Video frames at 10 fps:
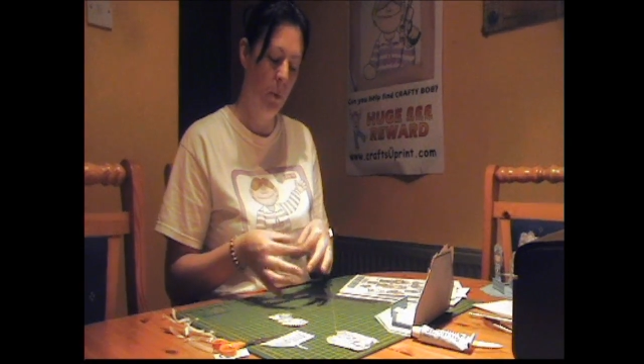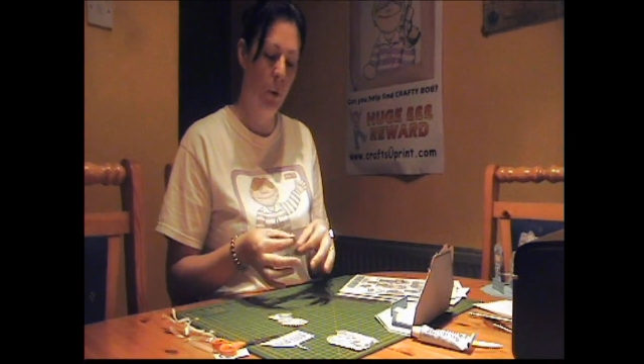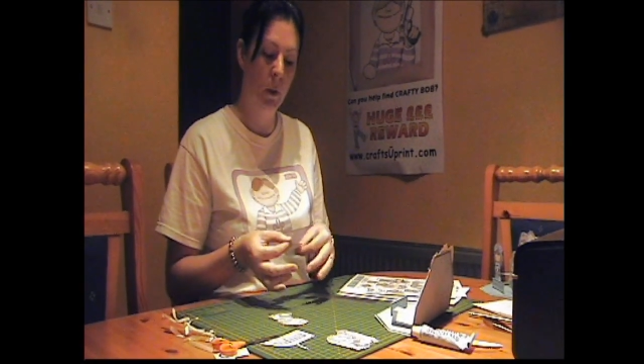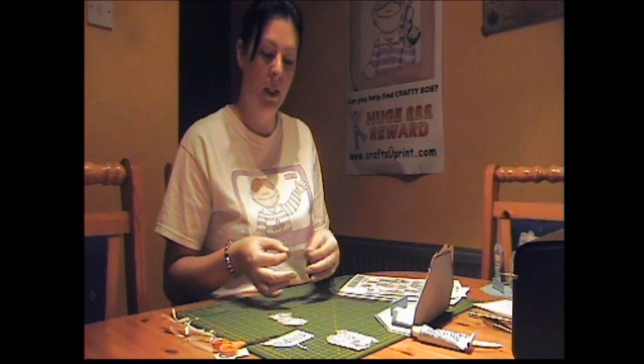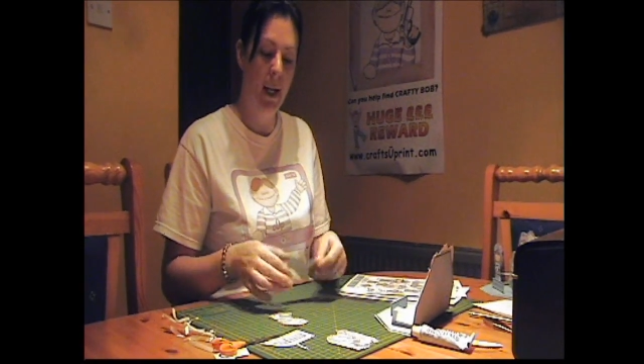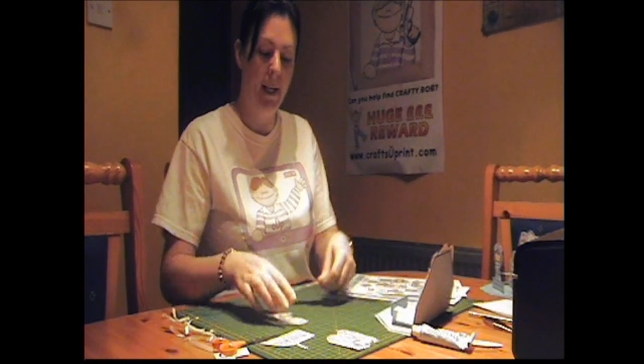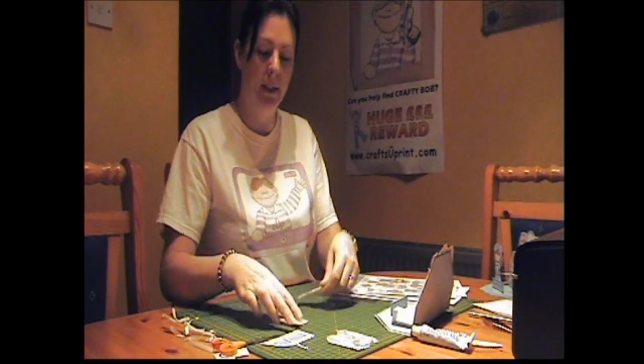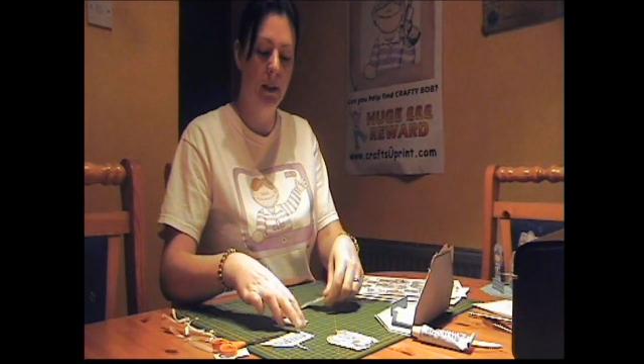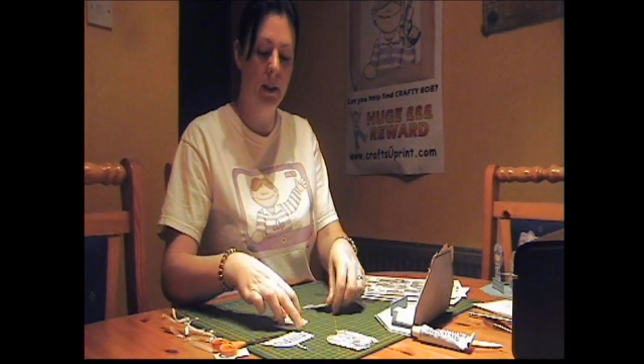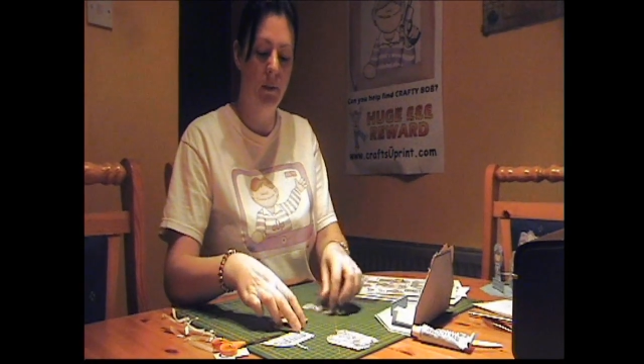put all the
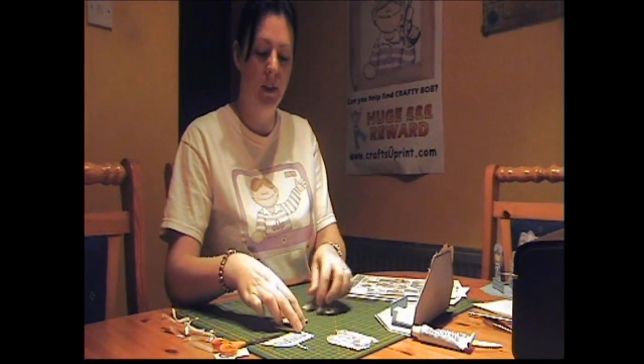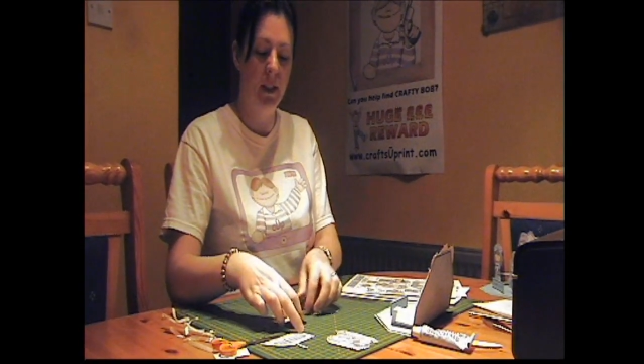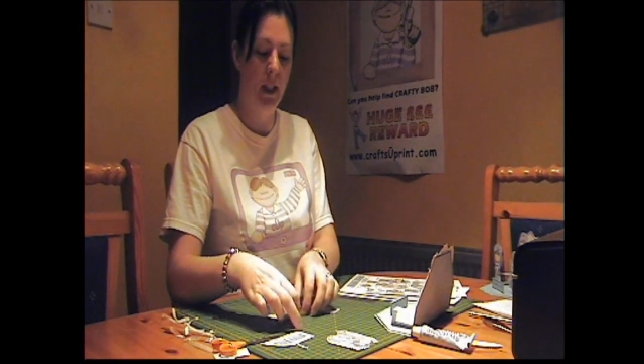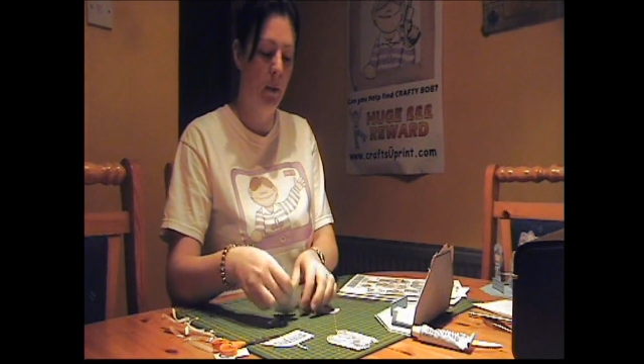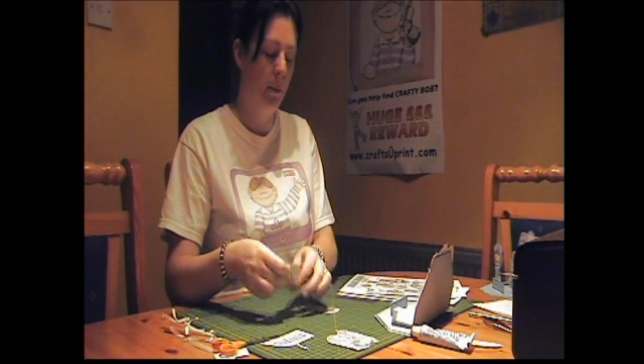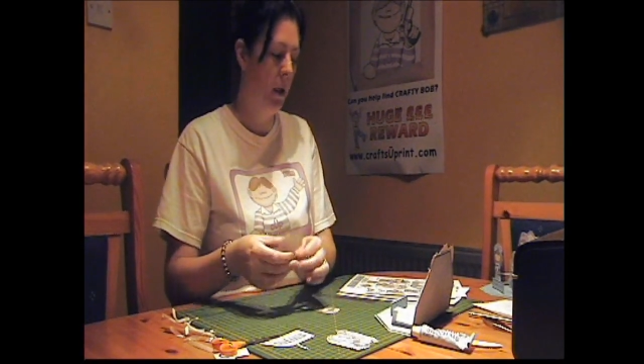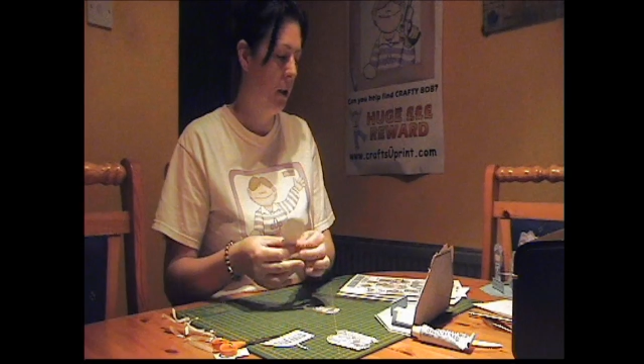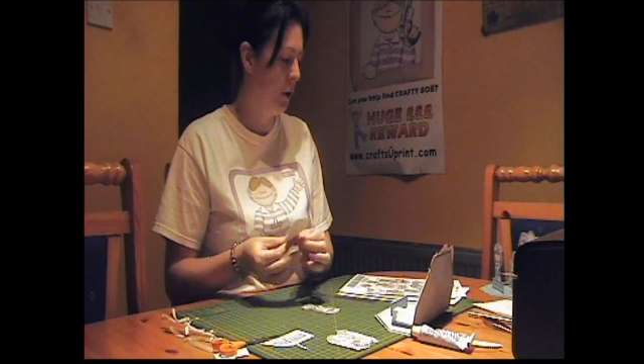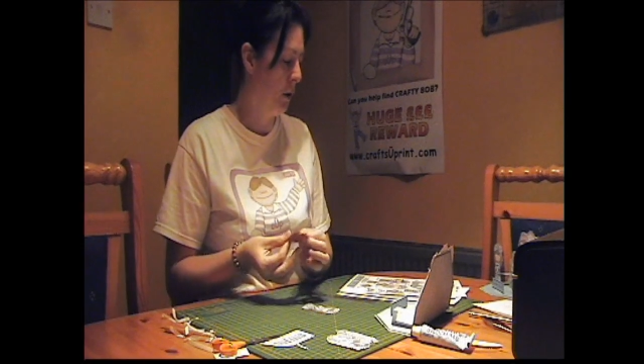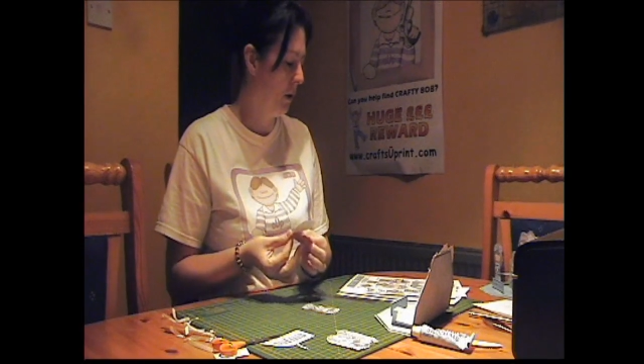layers of the
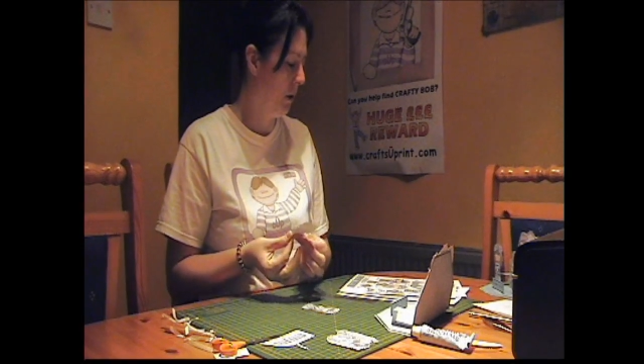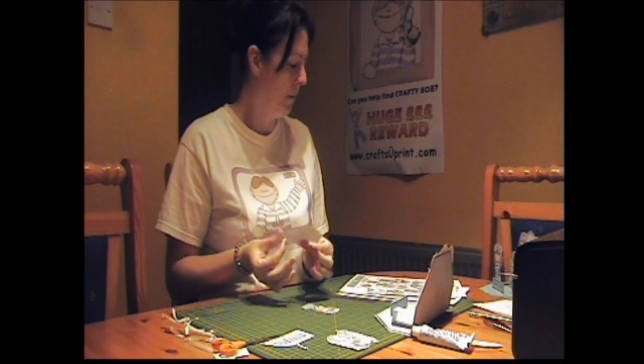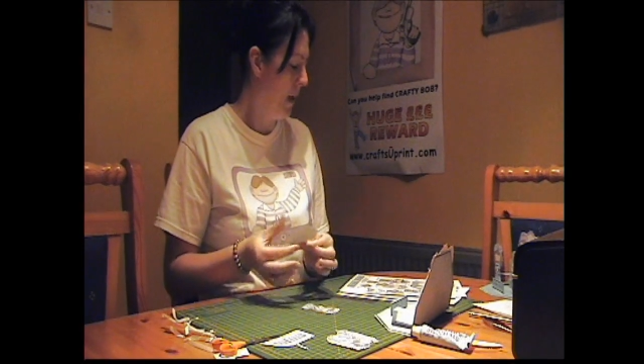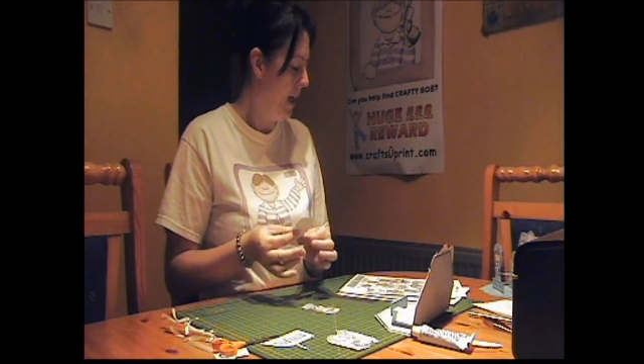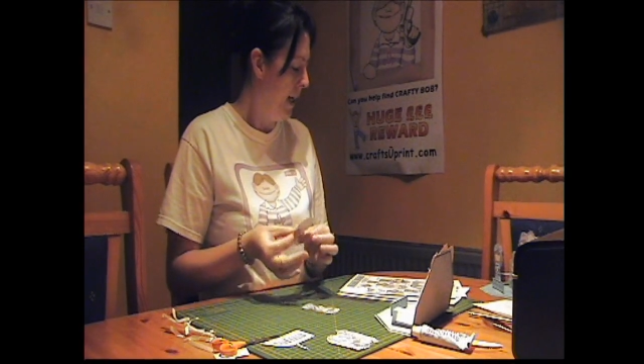decoupage on